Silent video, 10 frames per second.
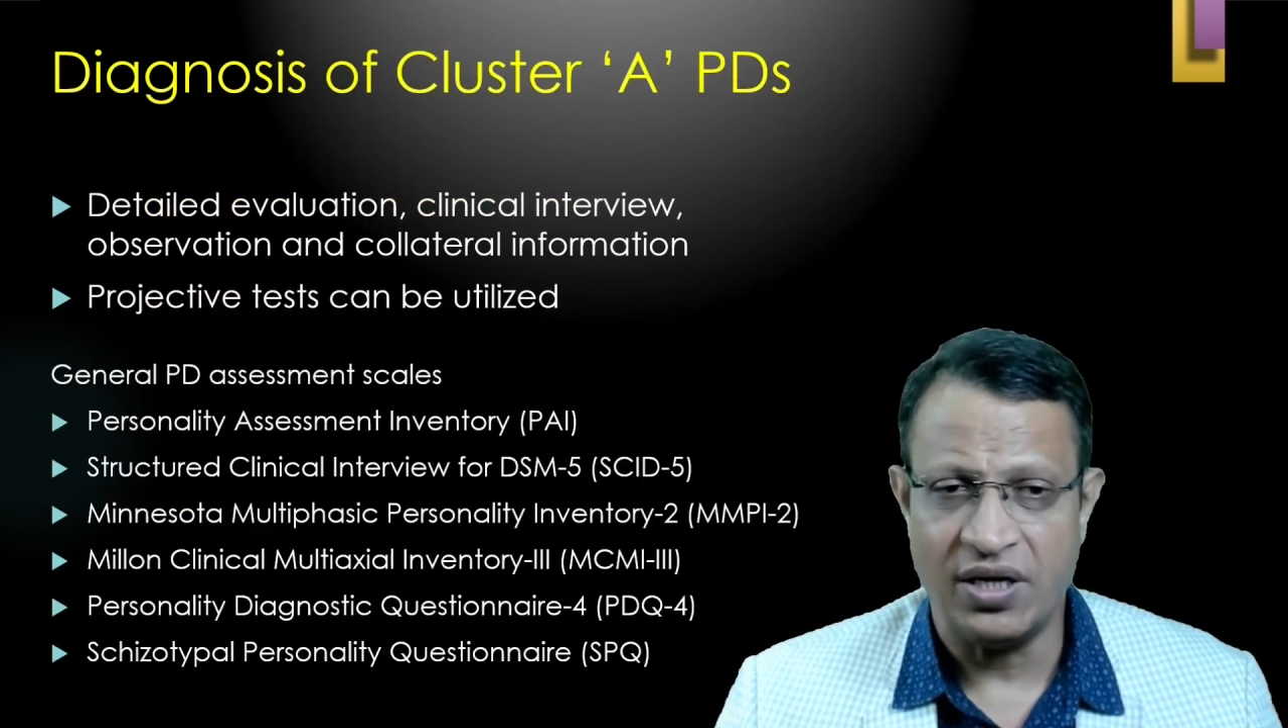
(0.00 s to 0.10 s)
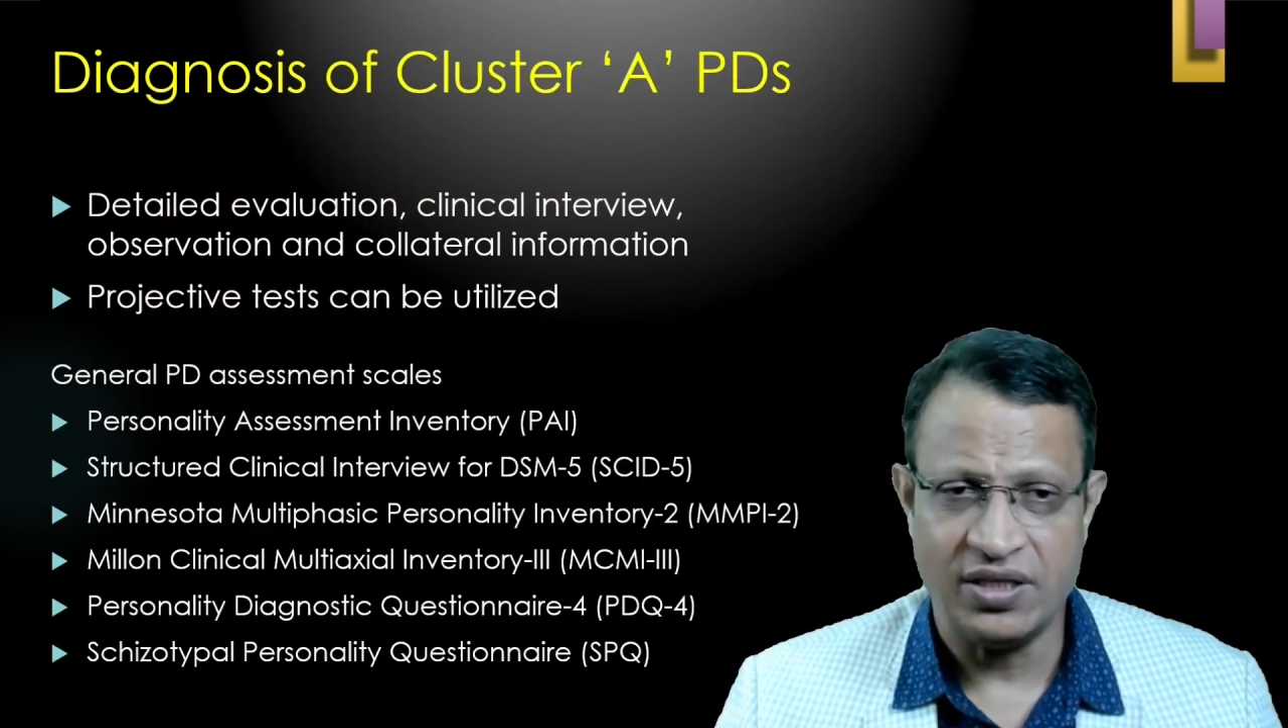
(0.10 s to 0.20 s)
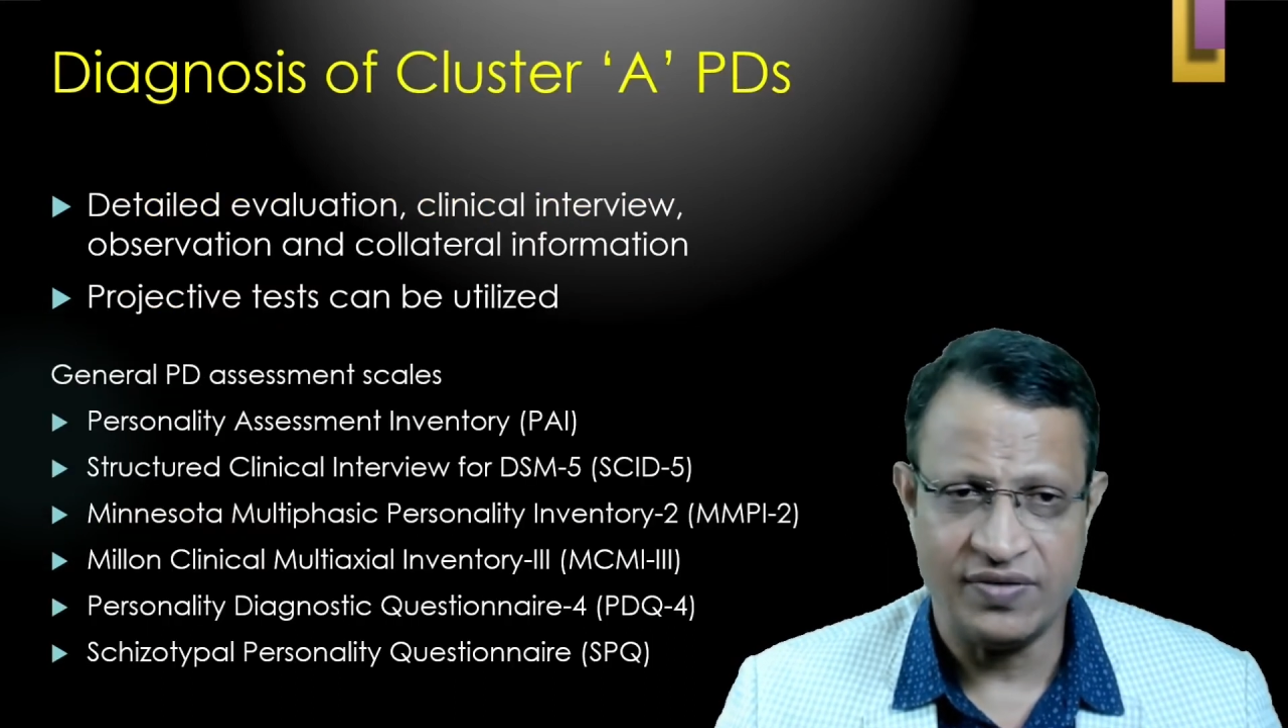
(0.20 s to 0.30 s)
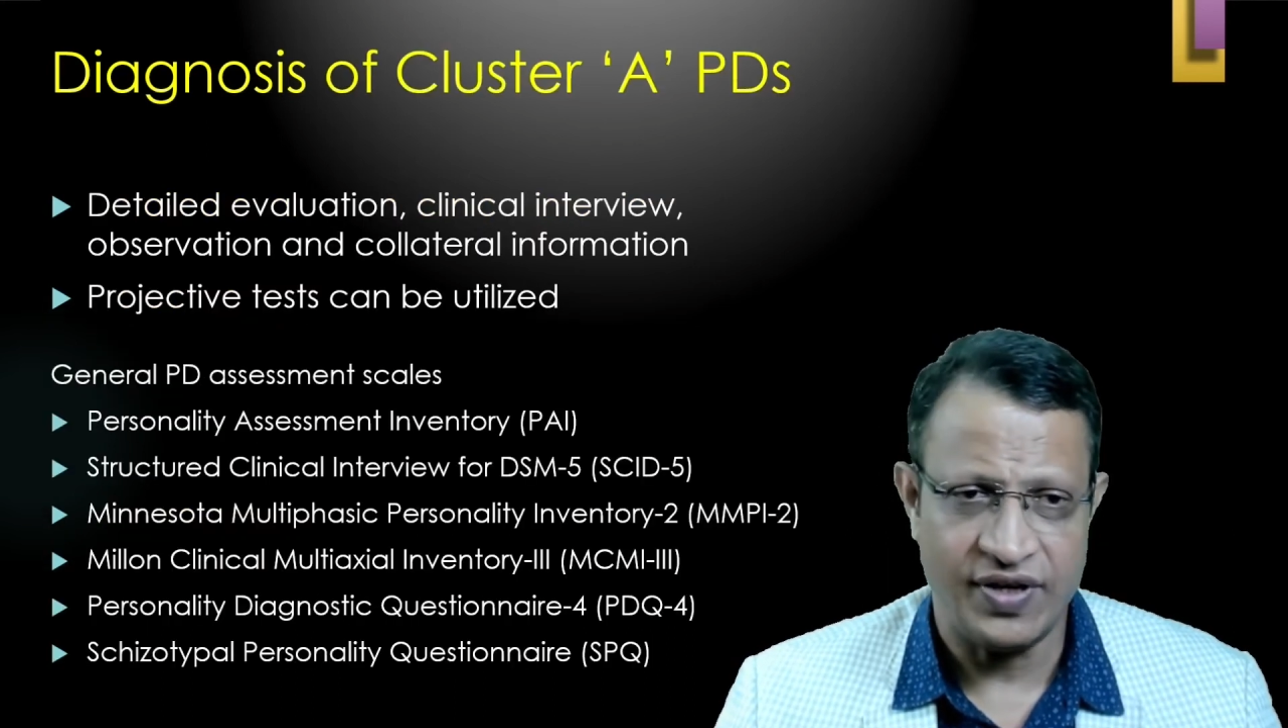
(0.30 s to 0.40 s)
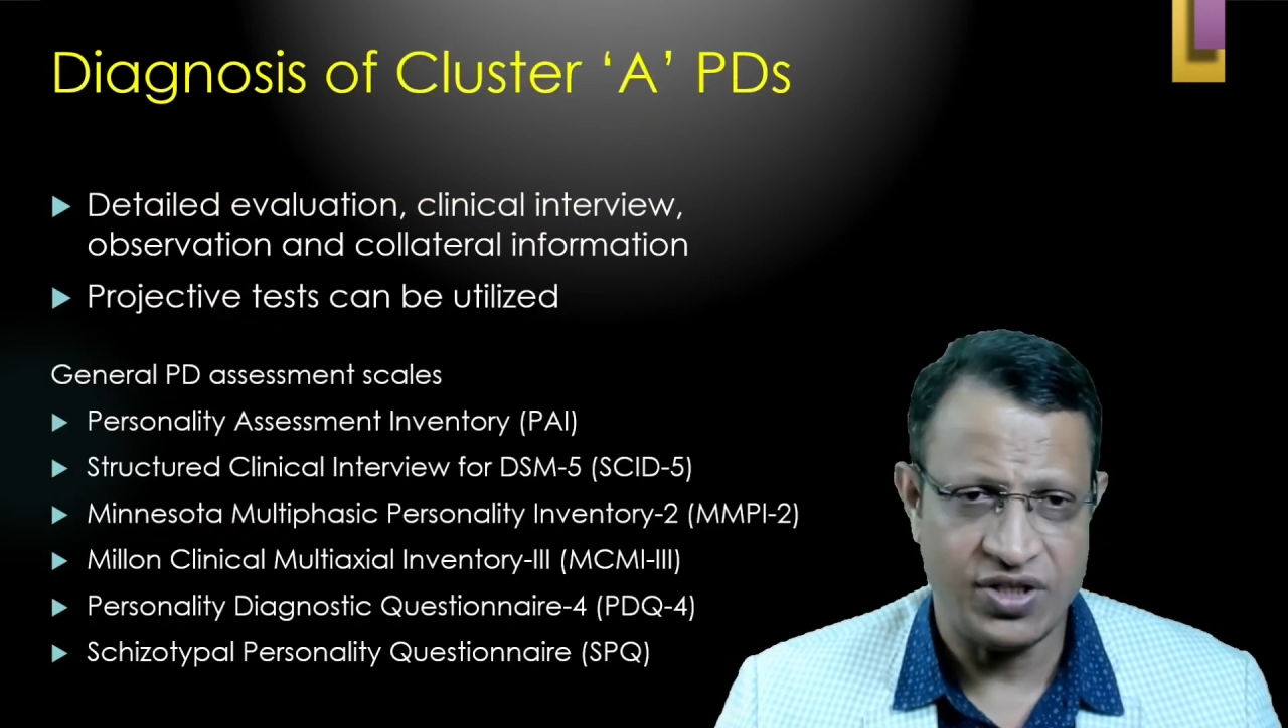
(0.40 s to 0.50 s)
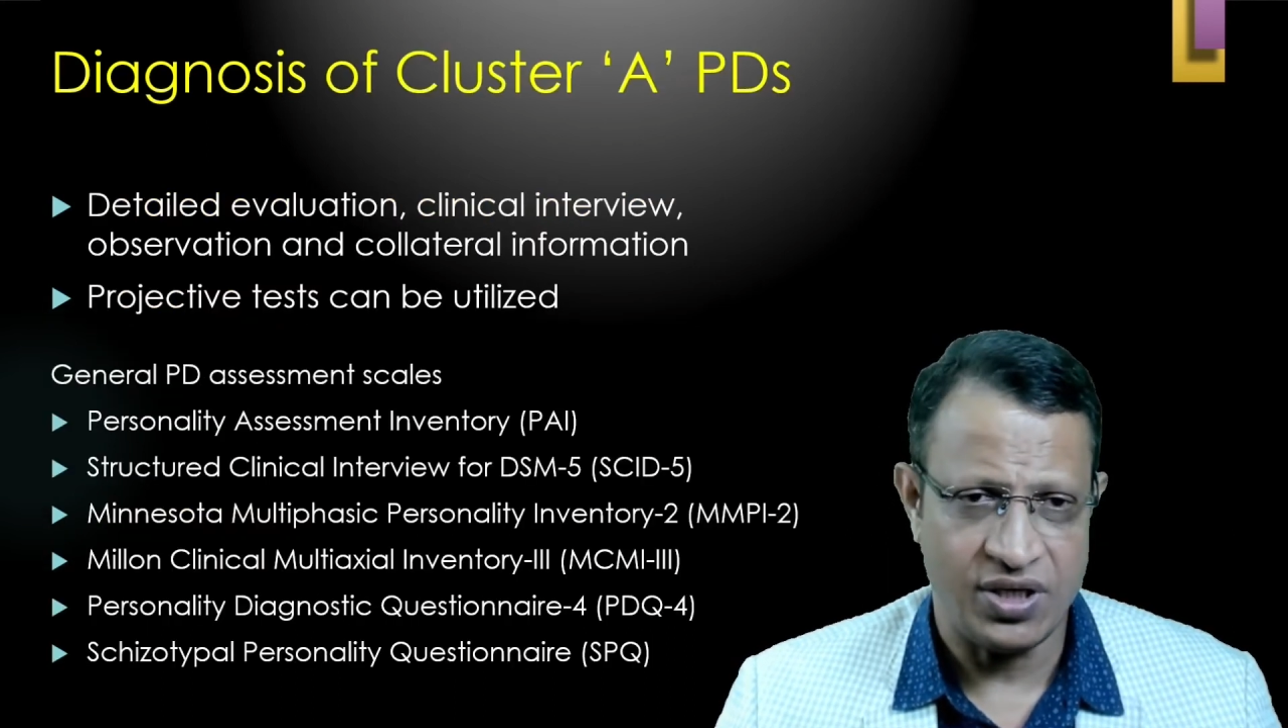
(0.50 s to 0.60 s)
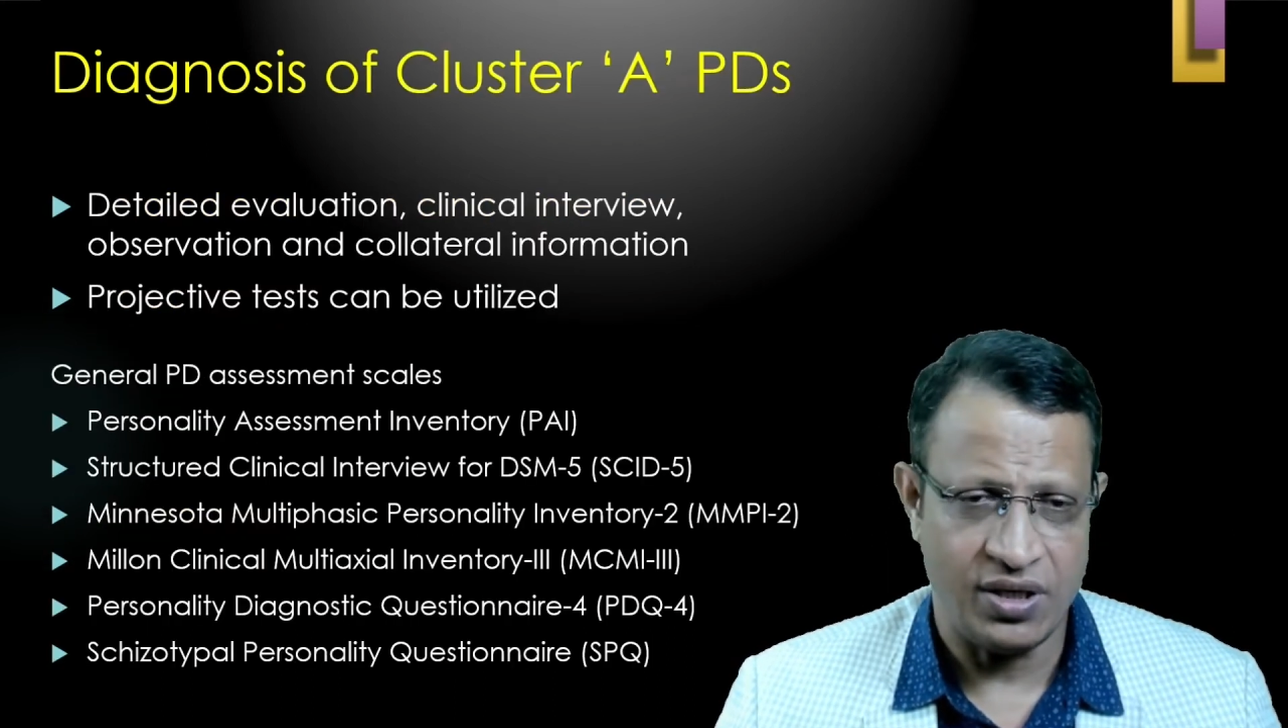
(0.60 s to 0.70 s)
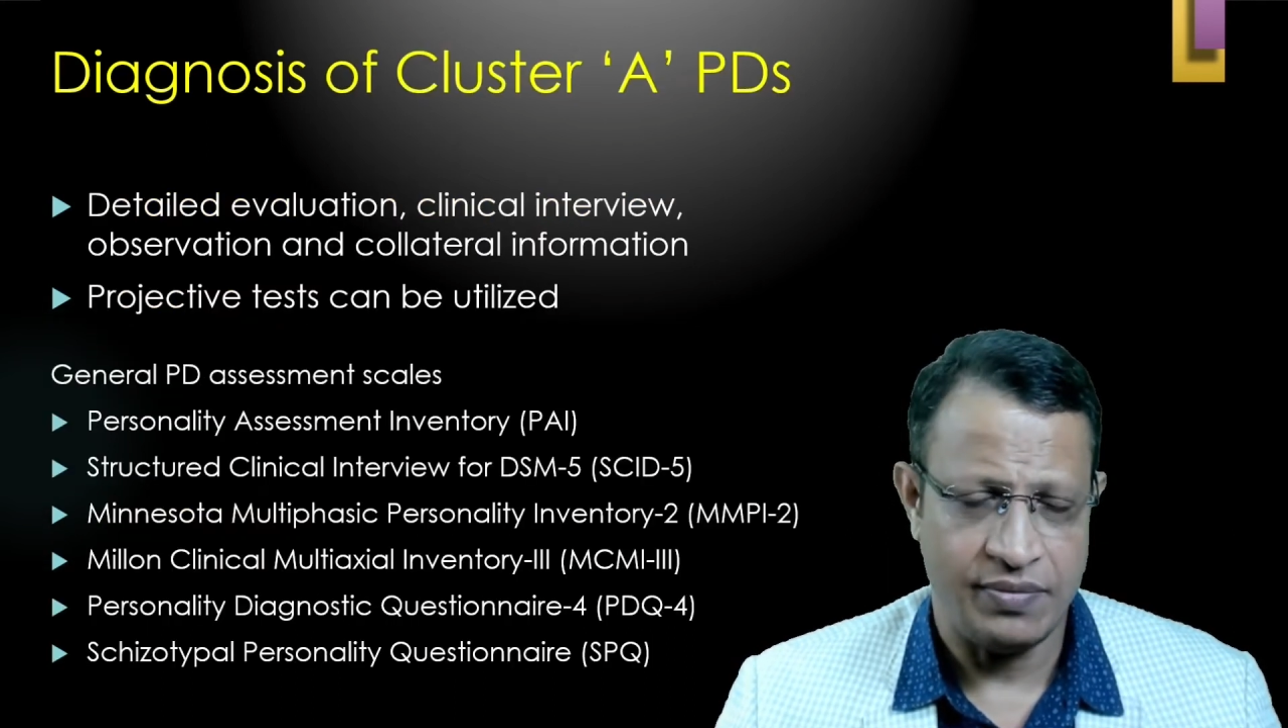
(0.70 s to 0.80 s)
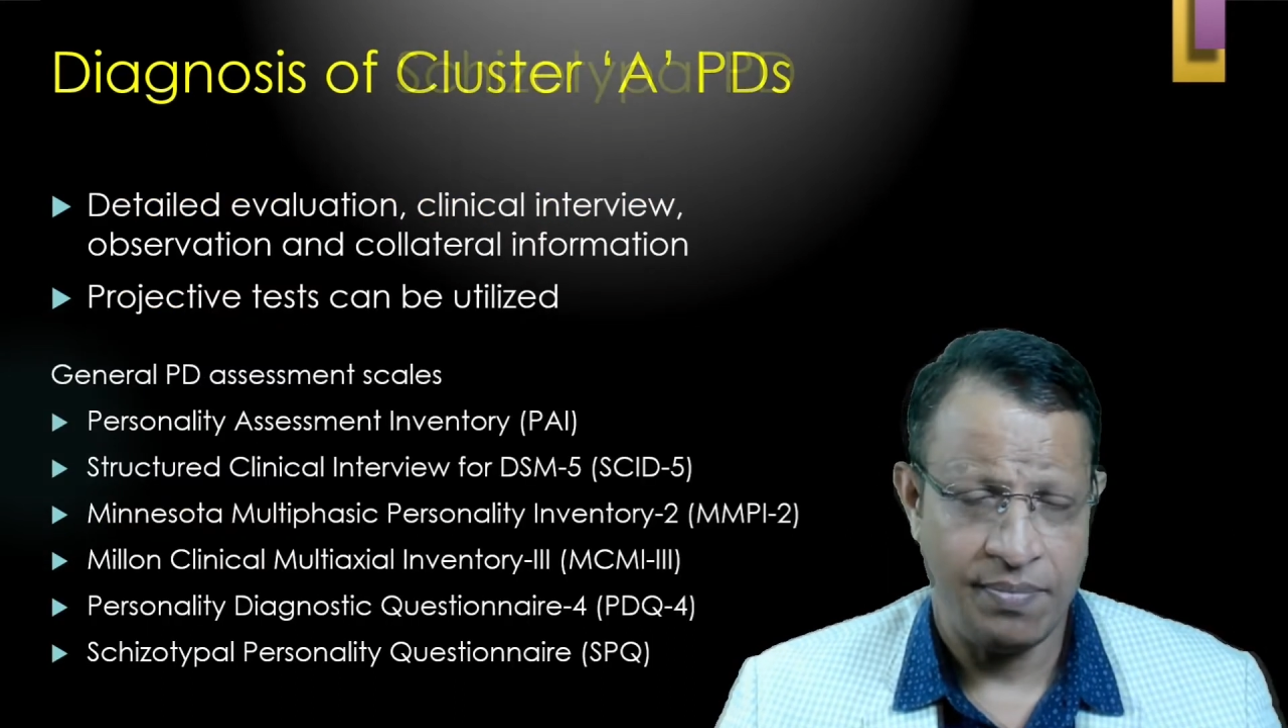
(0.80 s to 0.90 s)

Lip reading: dysfunction.